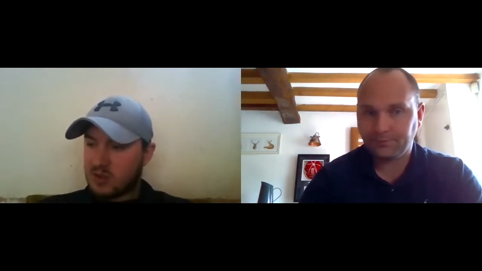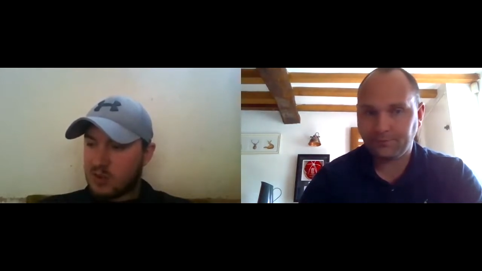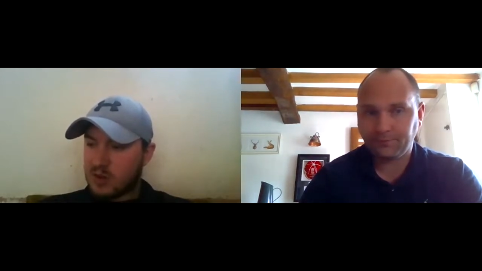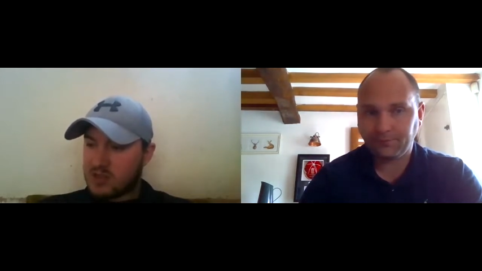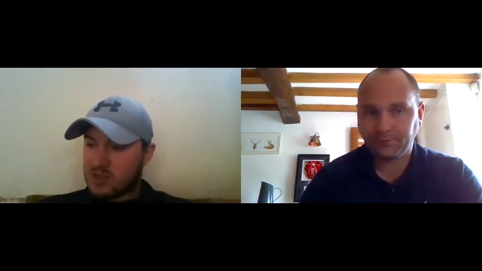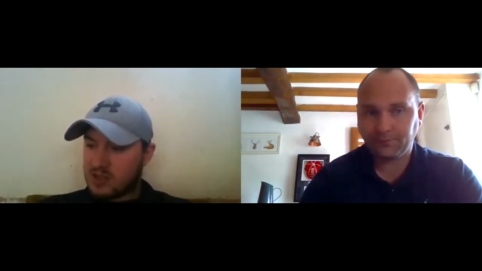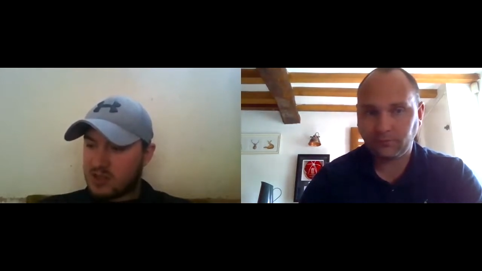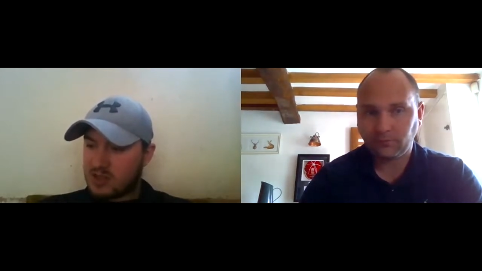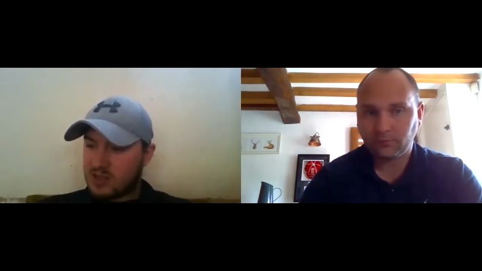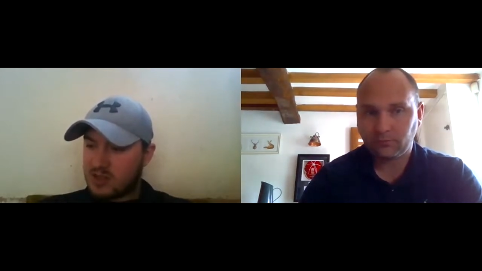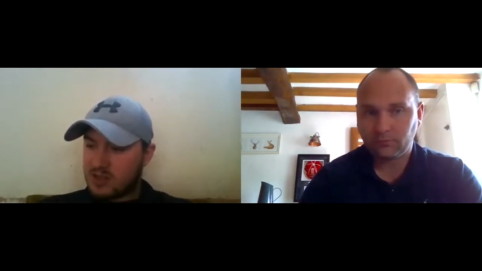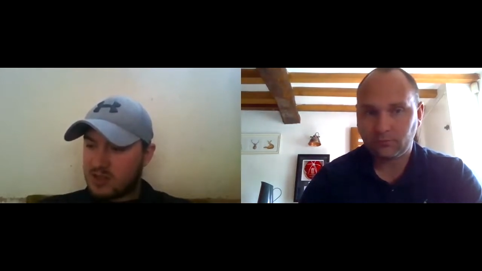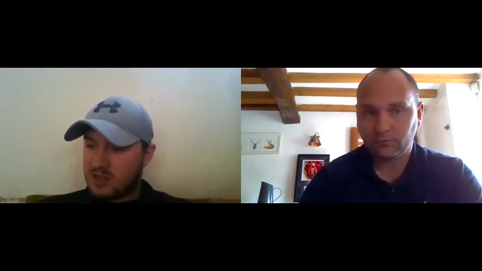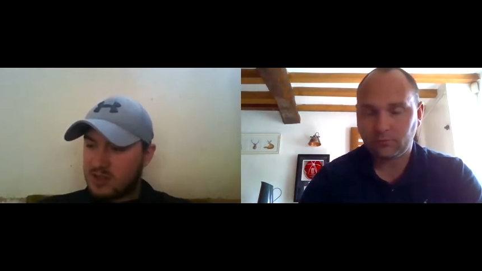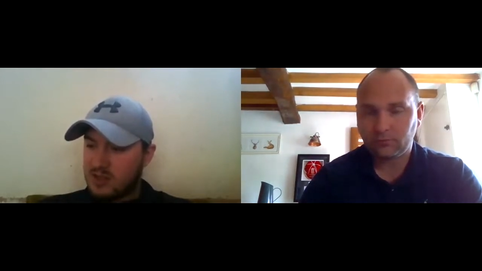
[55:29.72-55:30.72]
Speaker 1: the
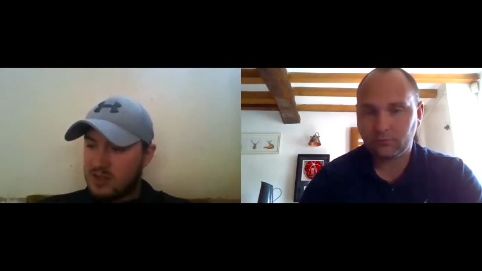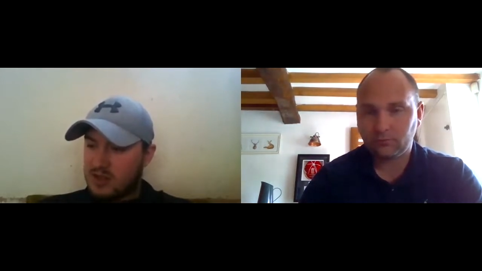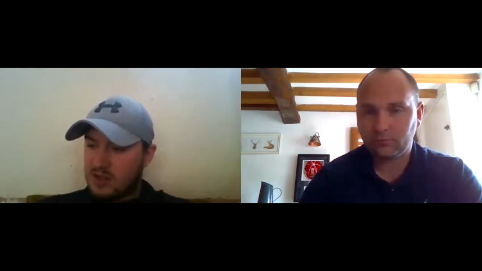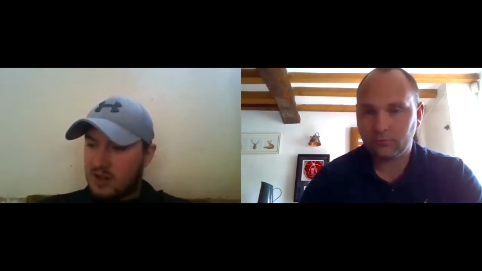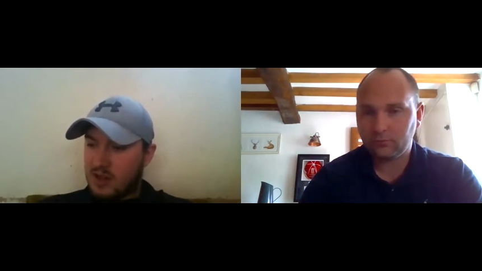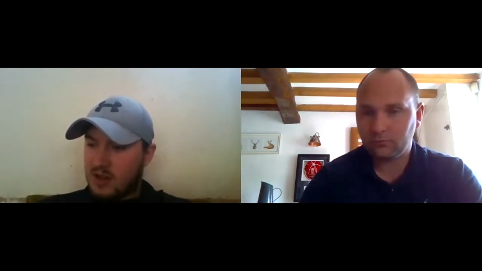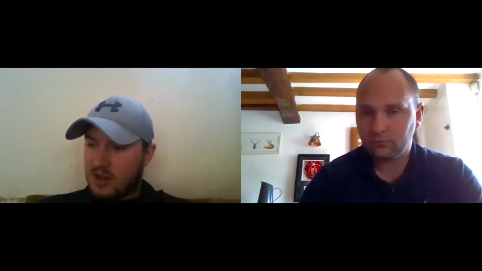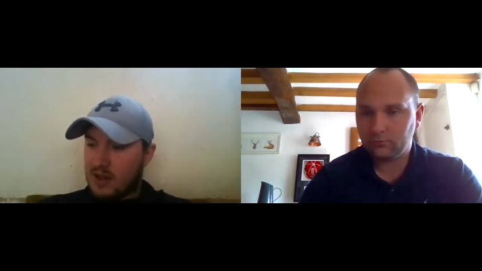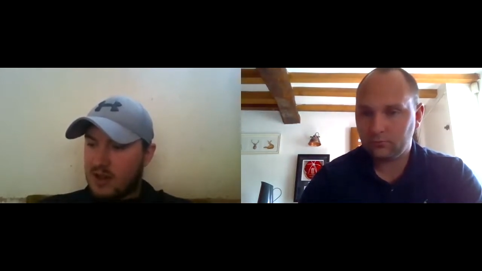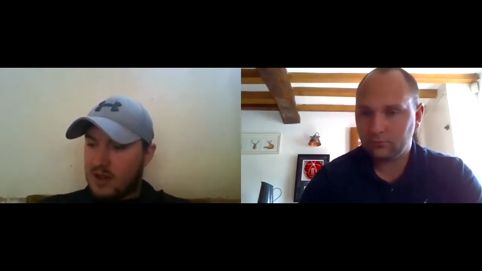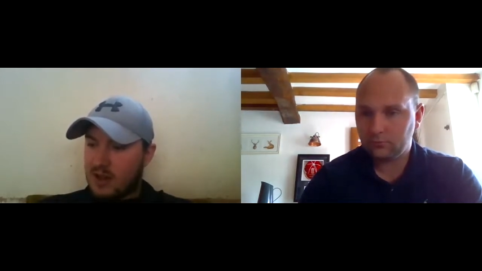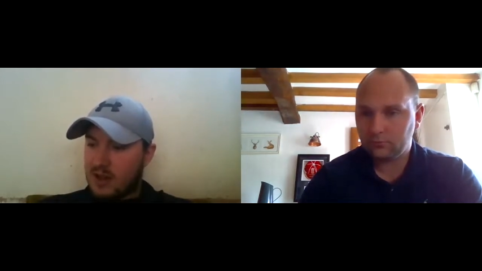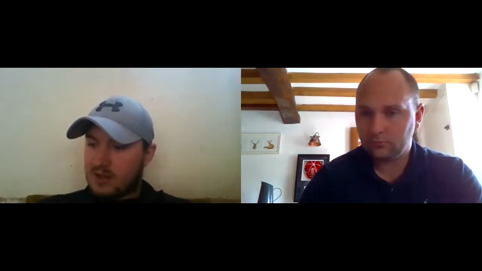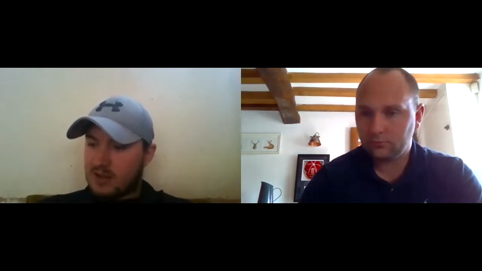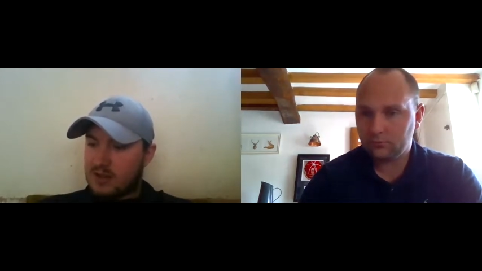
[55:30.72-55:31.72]
questions.
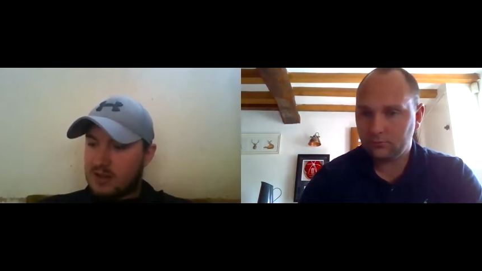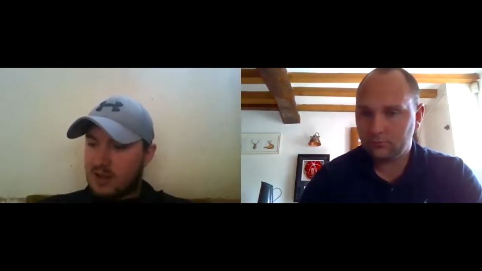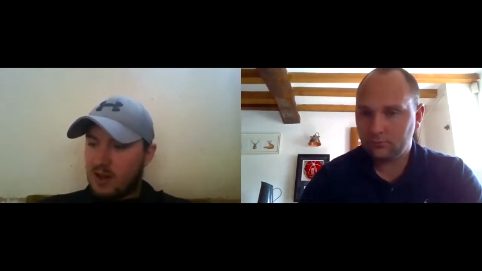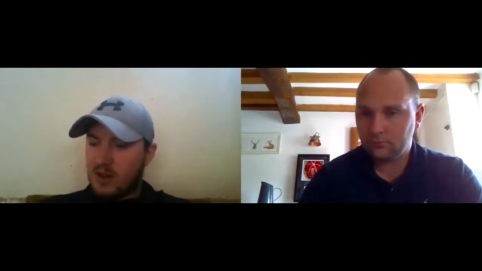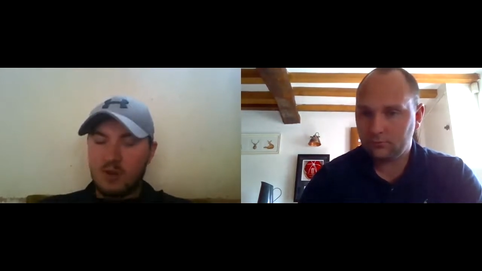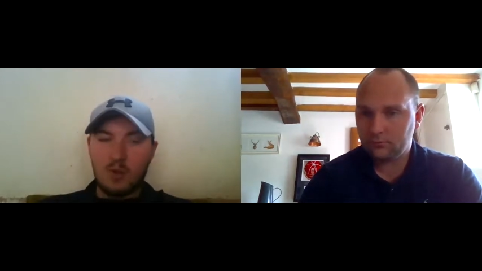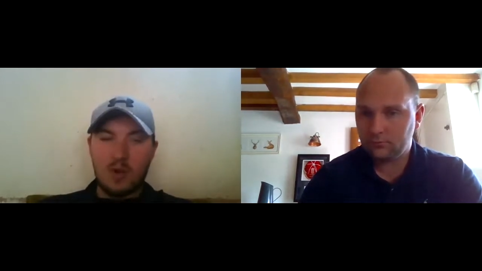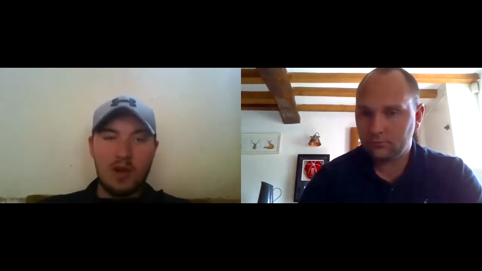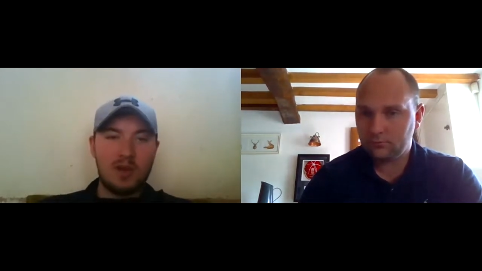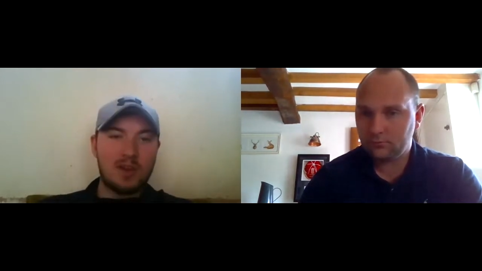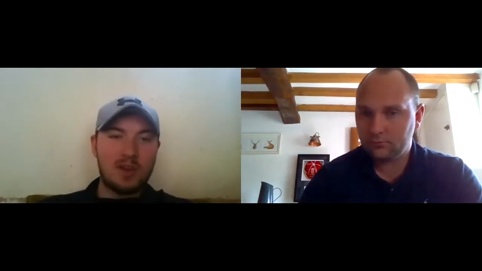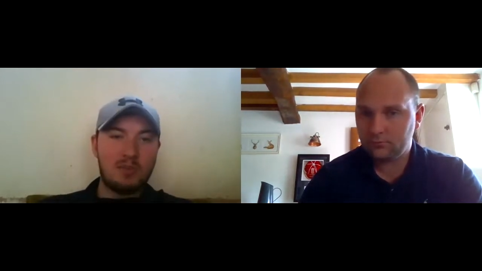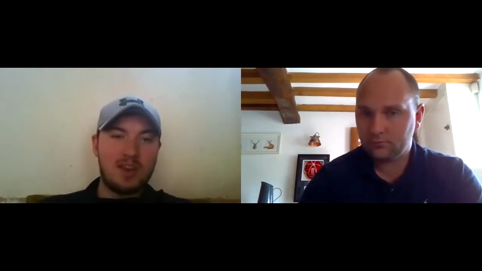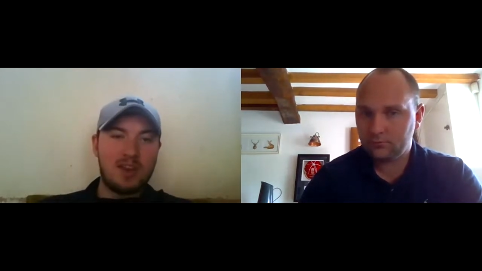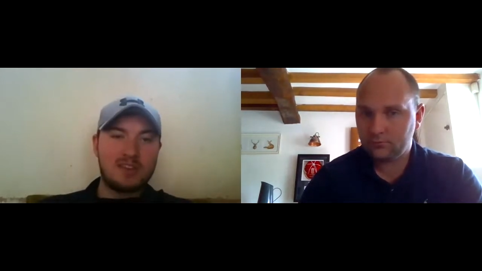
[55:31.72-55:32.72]
Uh, are you wearing
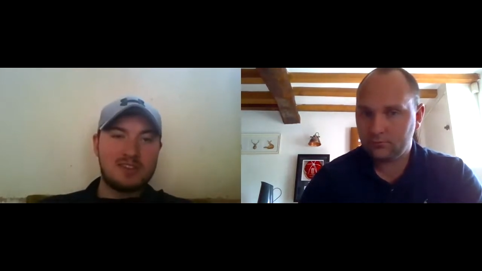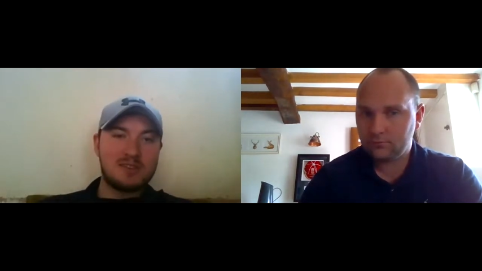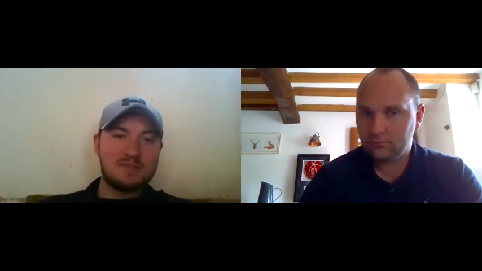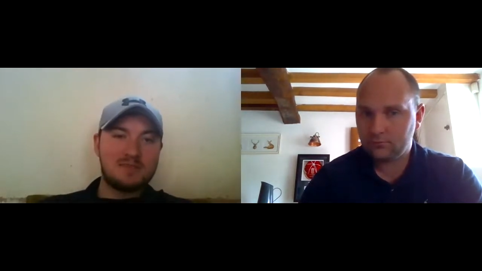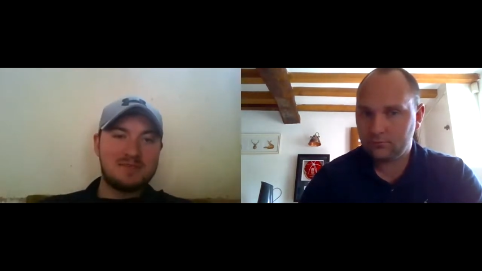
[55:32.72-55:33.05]
any pants?